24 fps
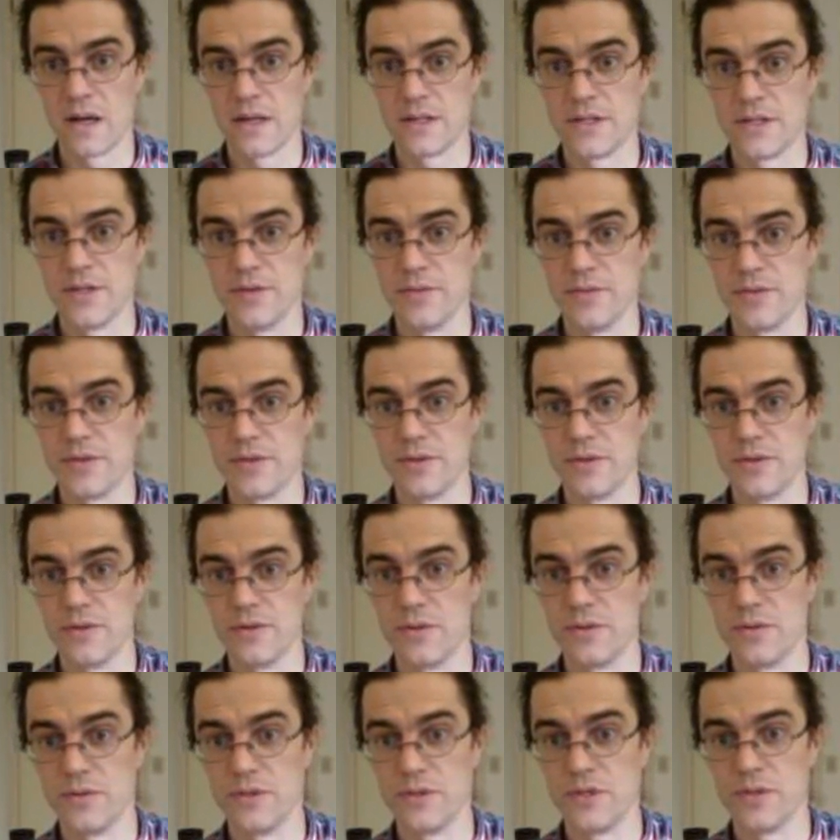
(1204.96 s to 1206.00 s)
due
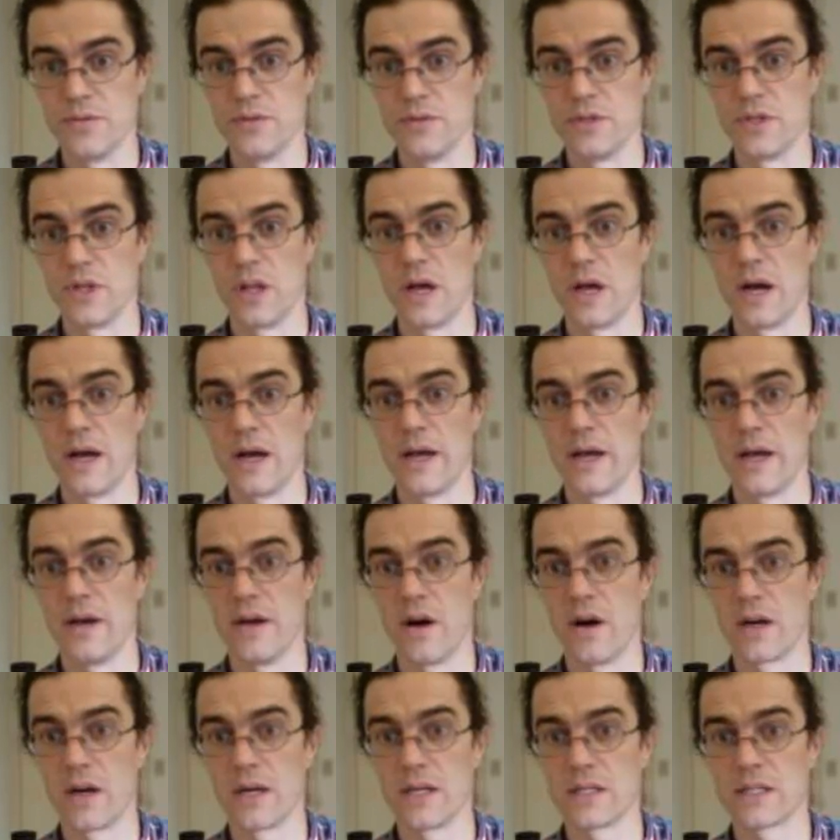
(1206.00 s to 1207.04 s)
to June, July, and
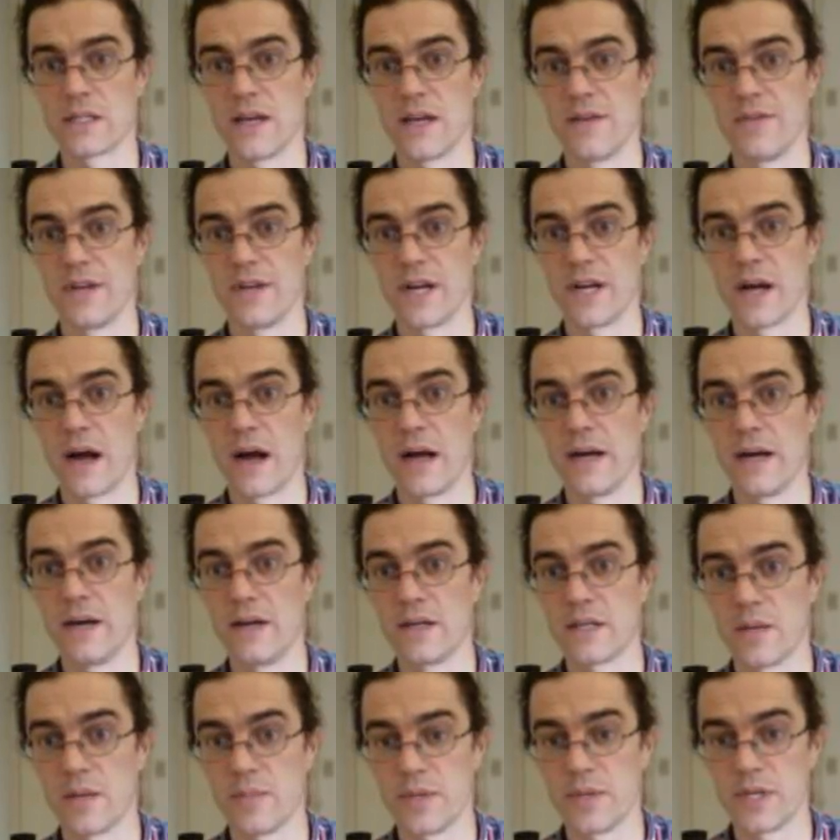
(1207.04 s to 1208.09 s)
August having higher
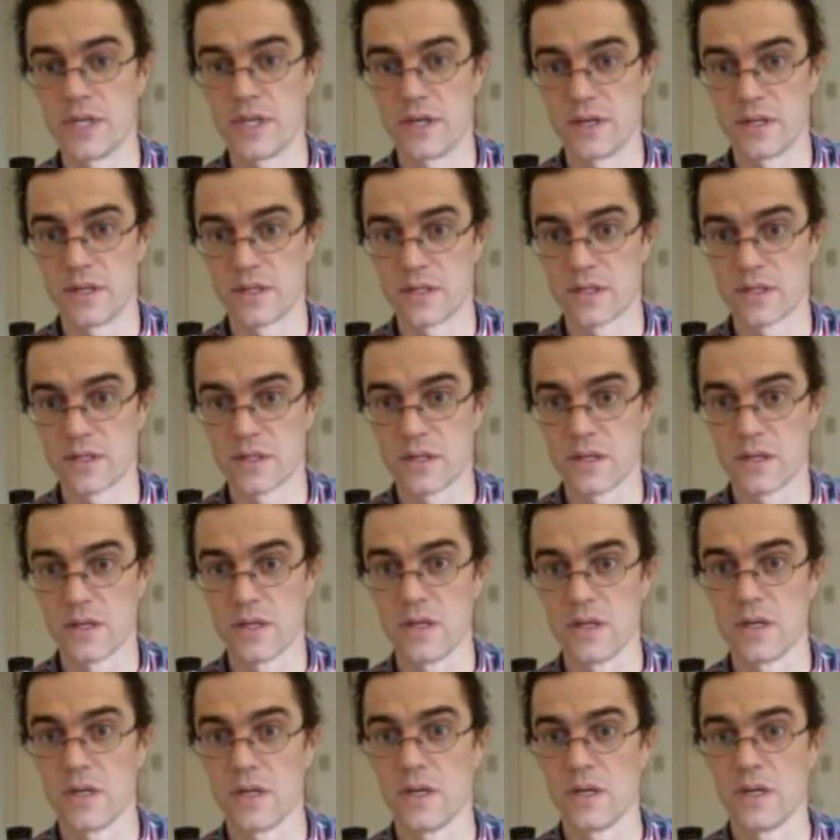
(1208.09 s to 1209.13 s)
temperatures.
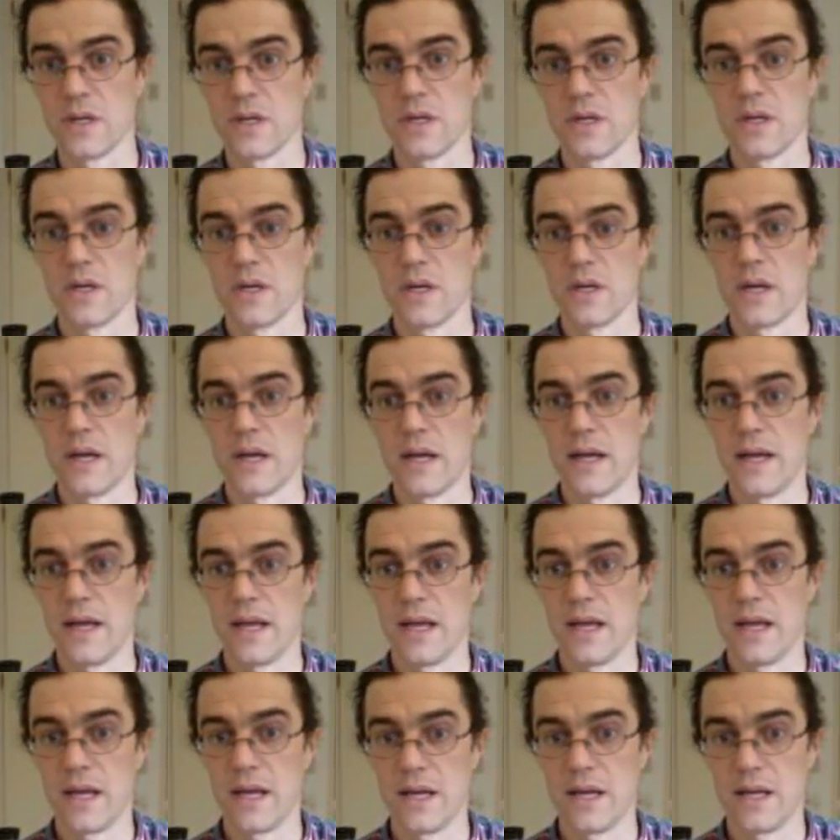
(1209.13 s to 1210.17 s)

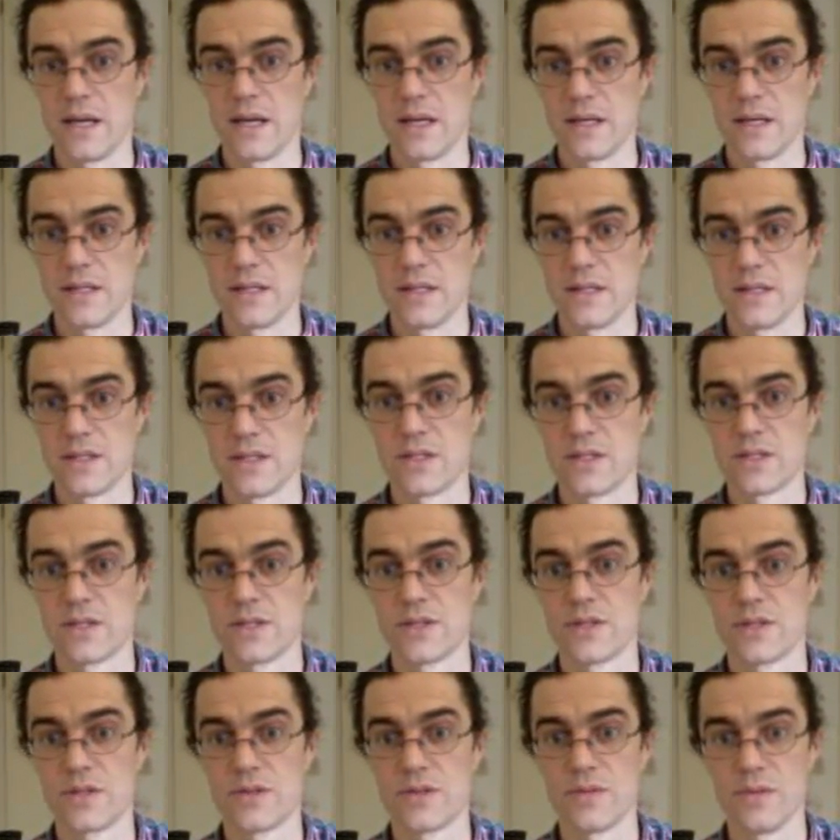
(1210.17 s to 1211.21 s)
And
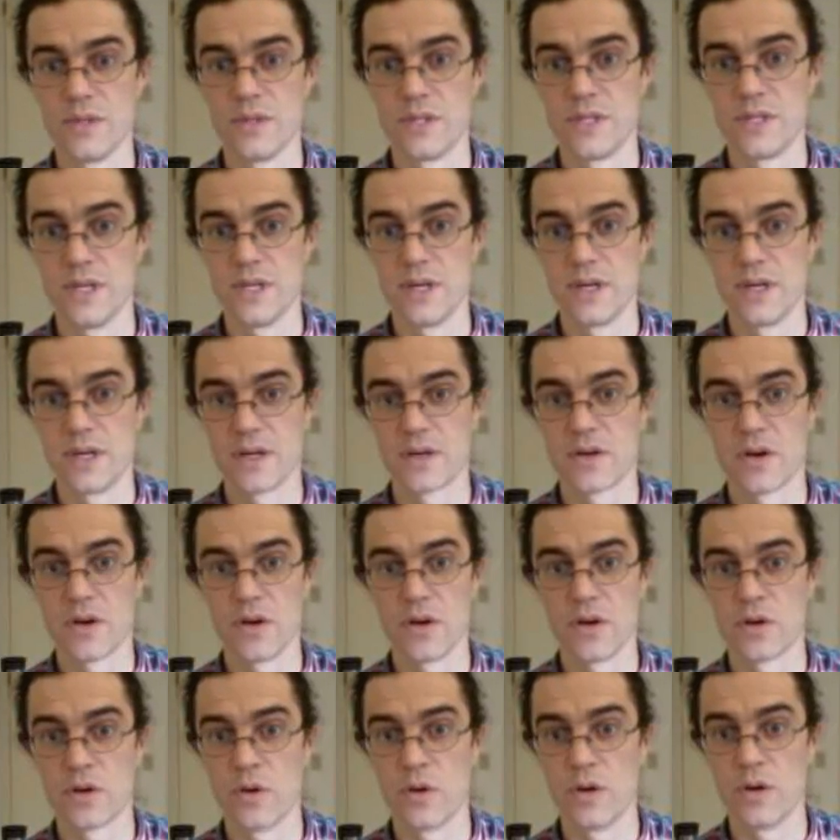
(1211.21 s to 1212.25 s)
we see a
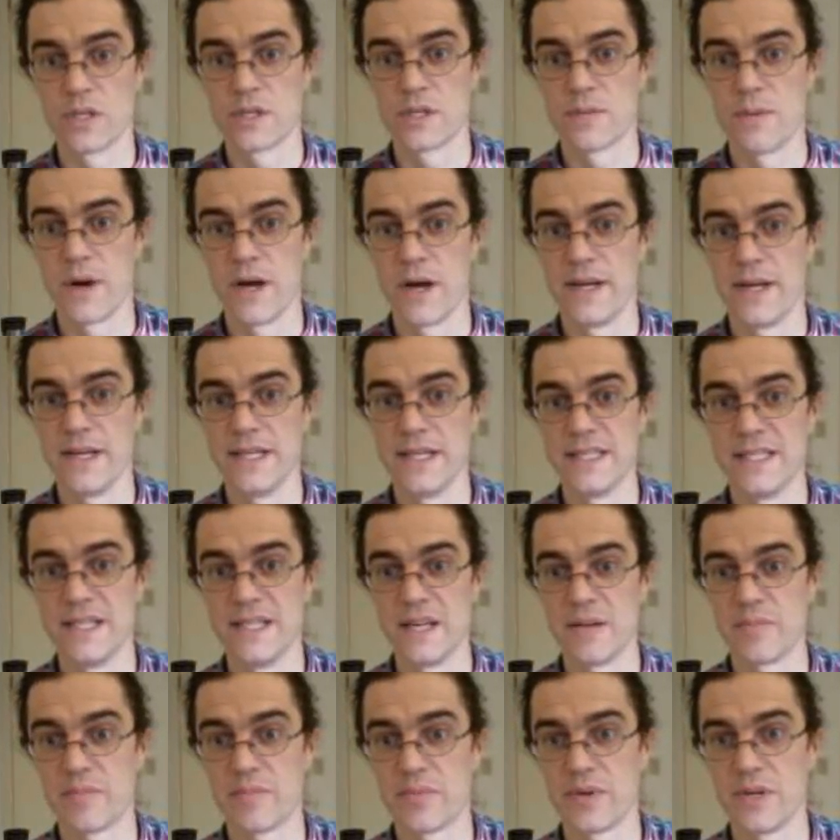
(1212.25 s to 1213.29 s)
corresponding
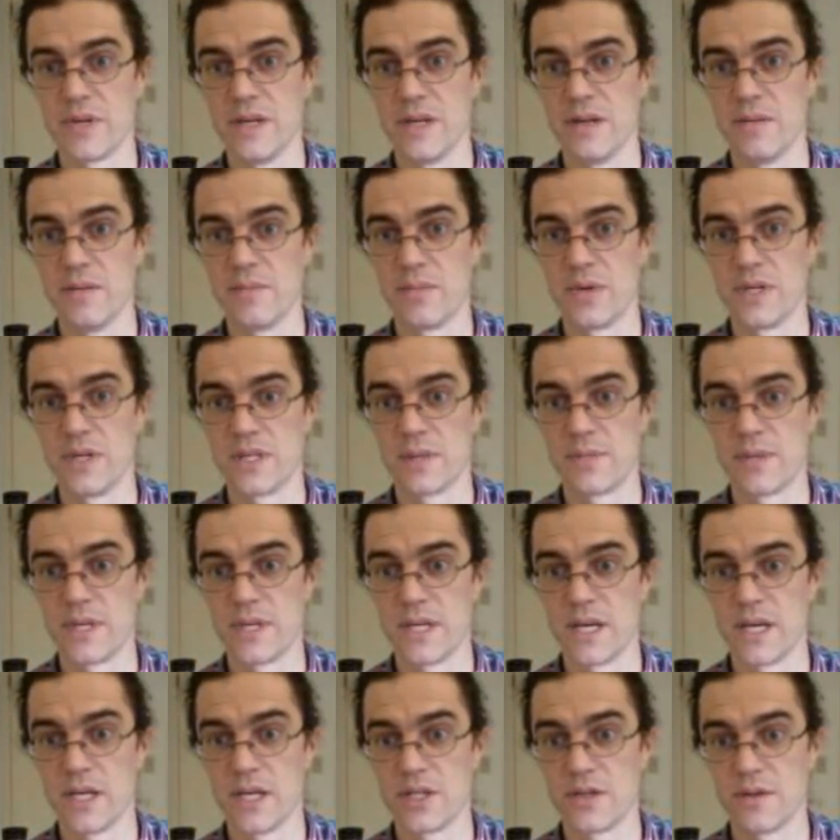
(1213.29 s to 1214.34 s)
dip in
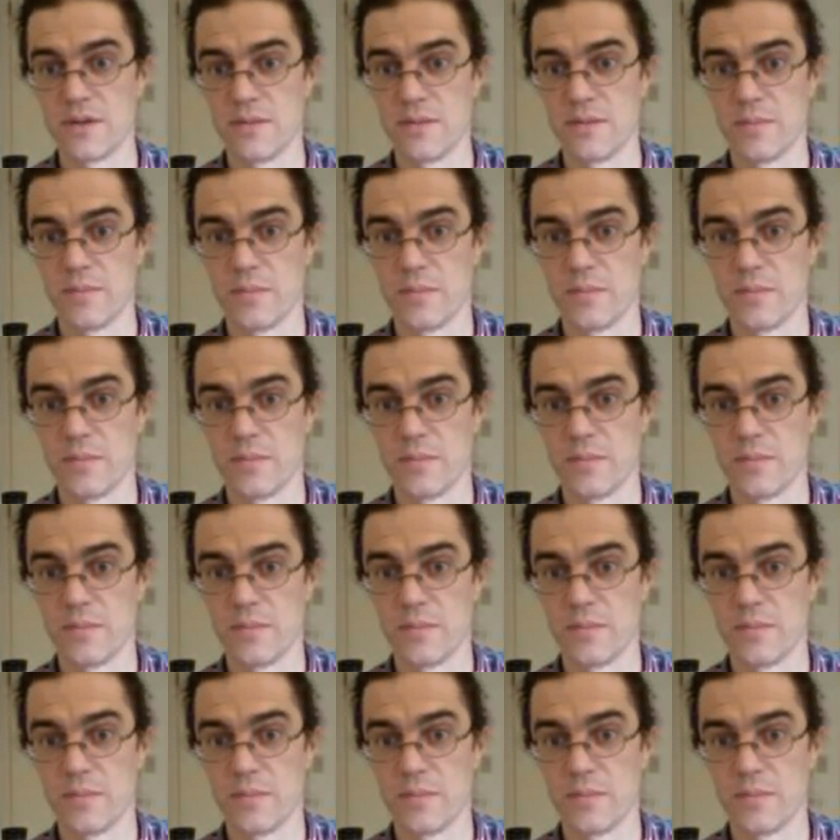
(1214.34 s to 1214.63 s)
precipitation.